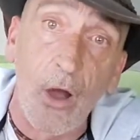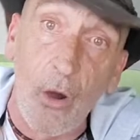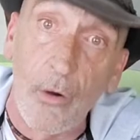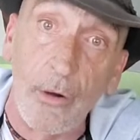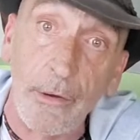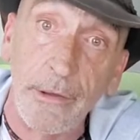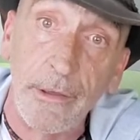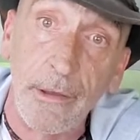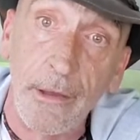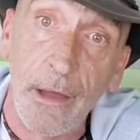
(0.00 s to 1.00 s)
on
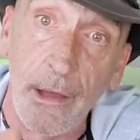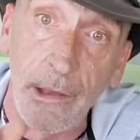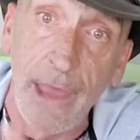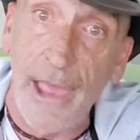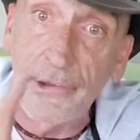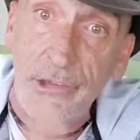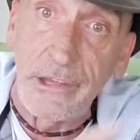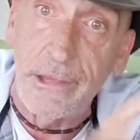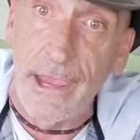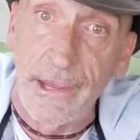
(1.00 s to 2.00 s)
a nasty
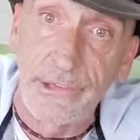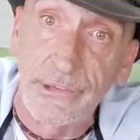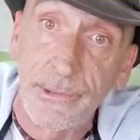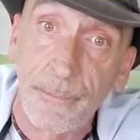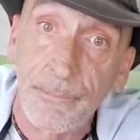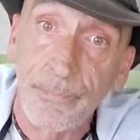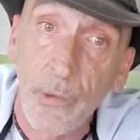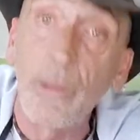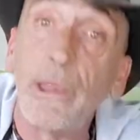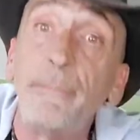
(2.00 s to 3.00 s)
case,
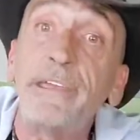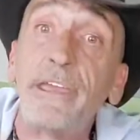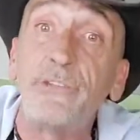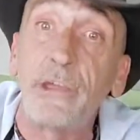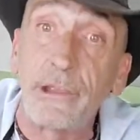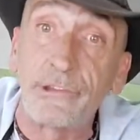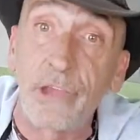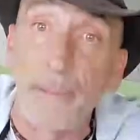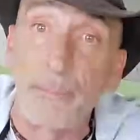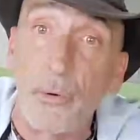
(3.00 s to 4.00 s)
well, let me give you an
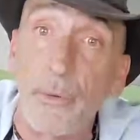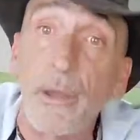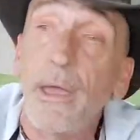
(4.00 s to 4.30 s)
example.